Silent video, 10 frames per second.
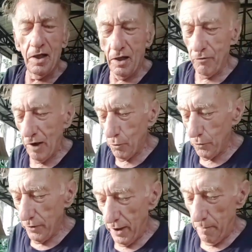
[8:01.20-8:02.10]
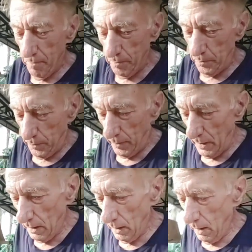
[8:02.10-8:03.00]
around them.
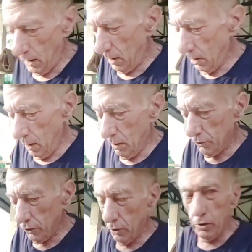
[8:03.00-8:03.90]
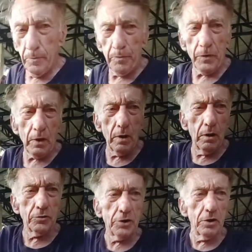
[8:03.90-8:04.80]
So
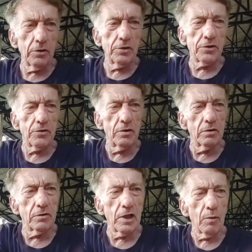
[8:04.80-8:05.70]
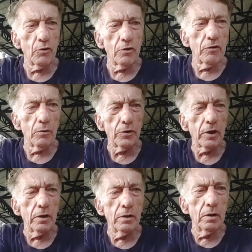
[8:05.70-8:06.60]
I'll turn this camera around
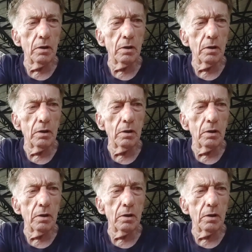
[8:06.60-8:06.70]
again.